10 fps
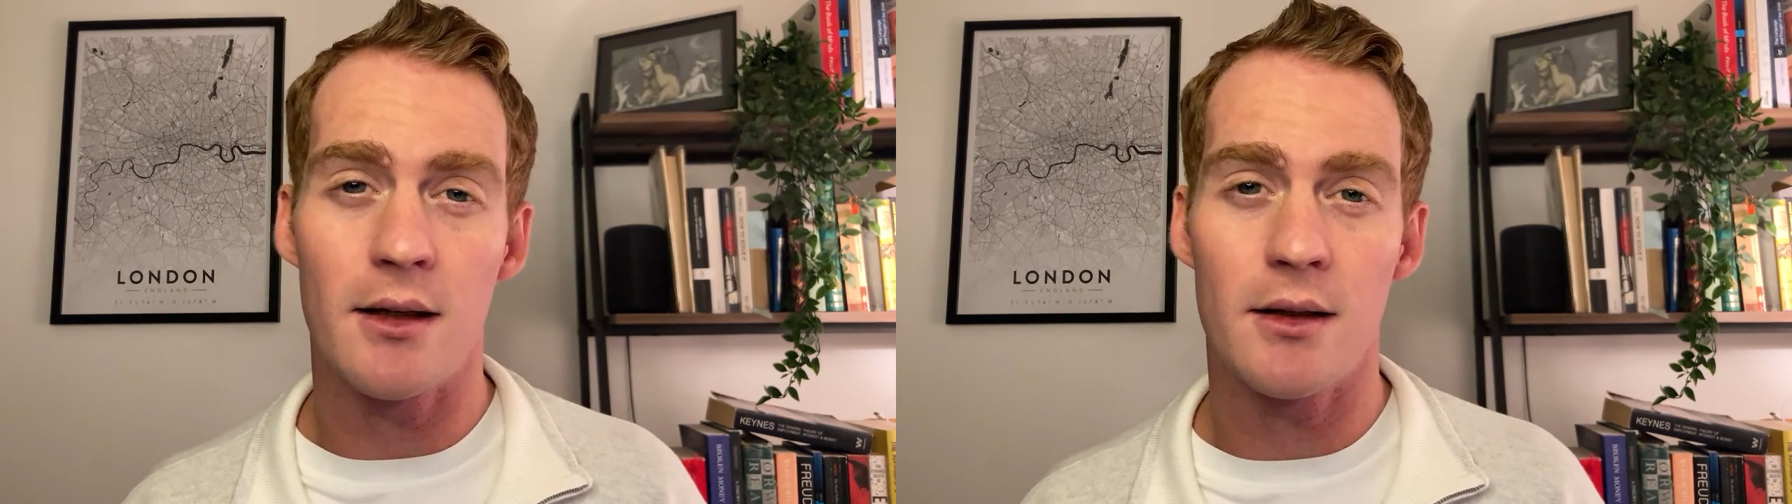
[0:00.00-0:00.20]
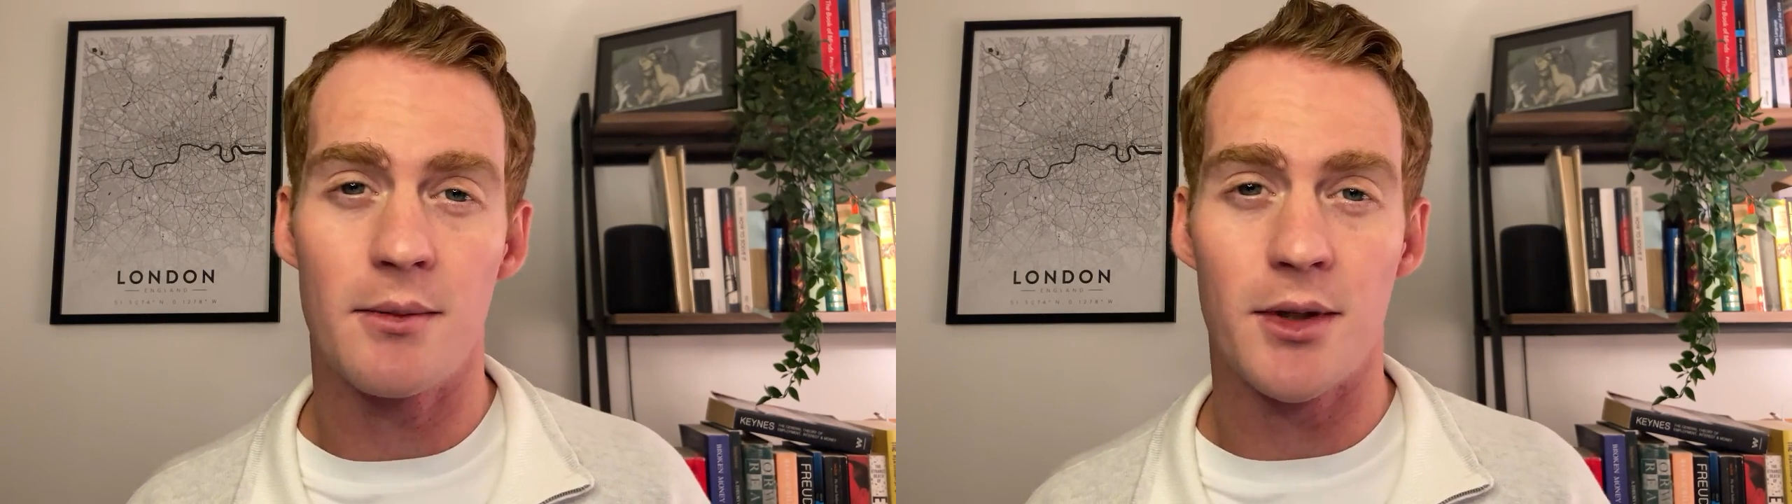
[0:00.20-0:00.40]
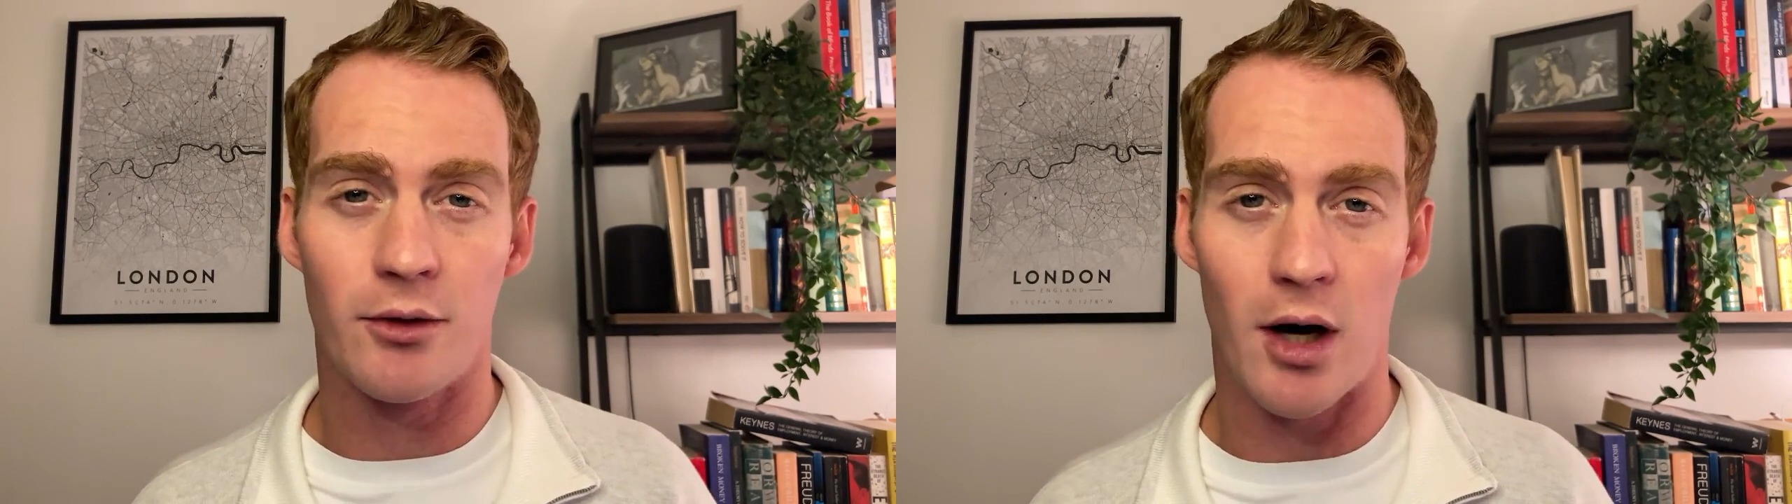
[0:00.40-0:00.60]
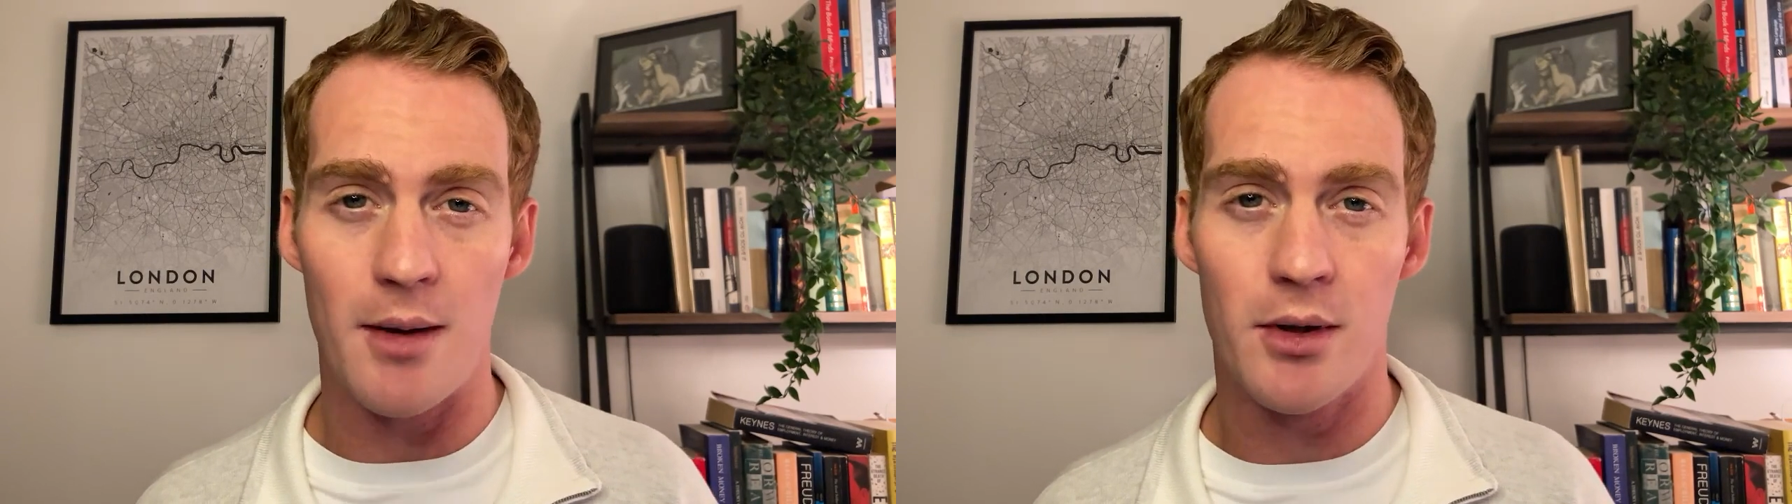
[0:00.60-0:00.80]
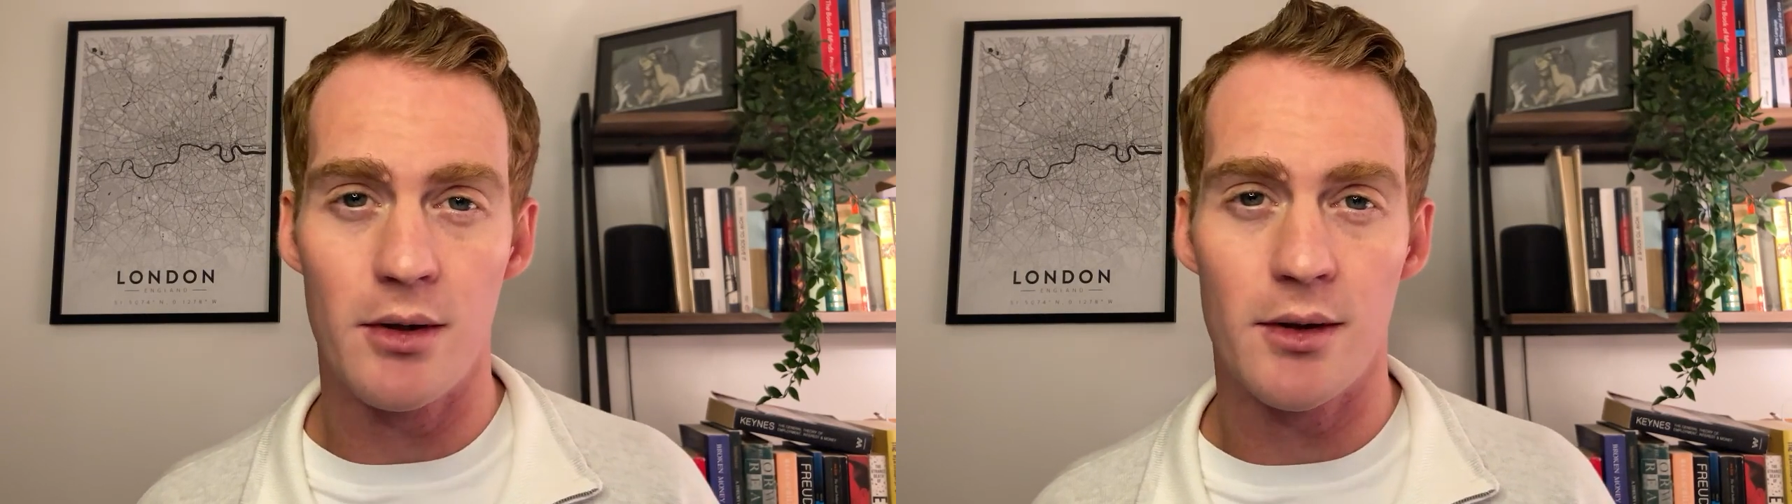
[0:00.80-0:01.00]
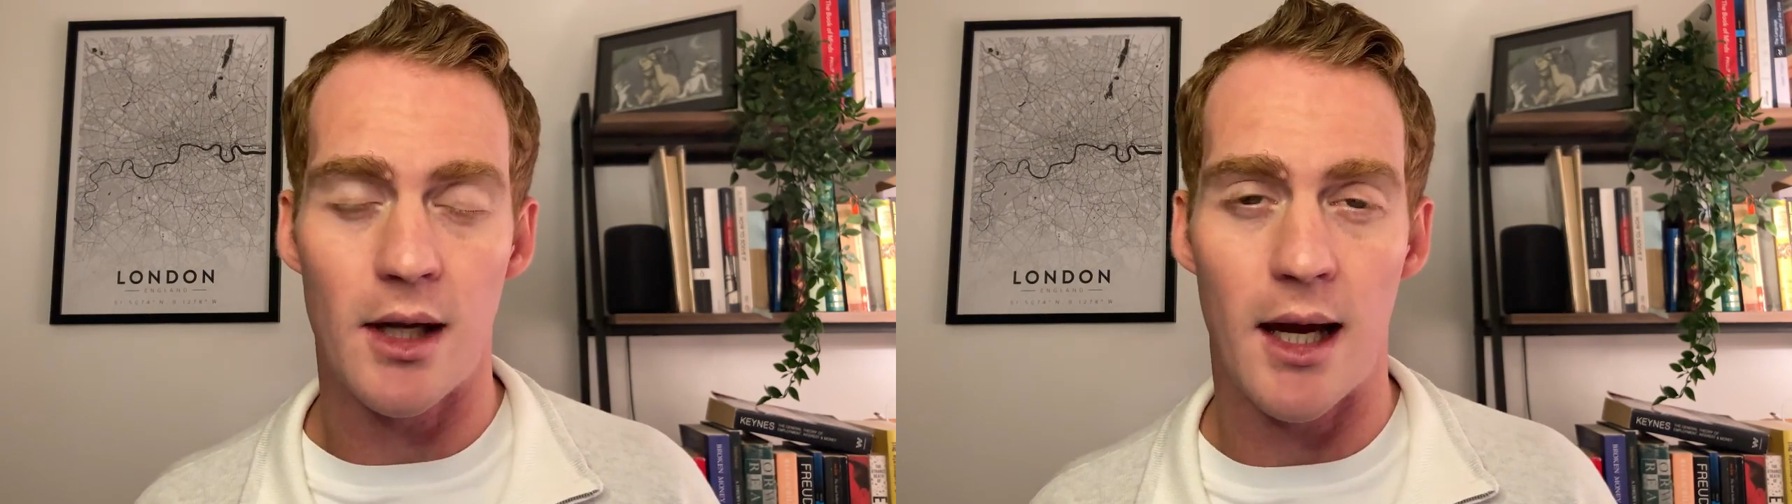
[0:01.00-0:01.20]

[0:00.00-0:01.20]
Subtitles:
subscribers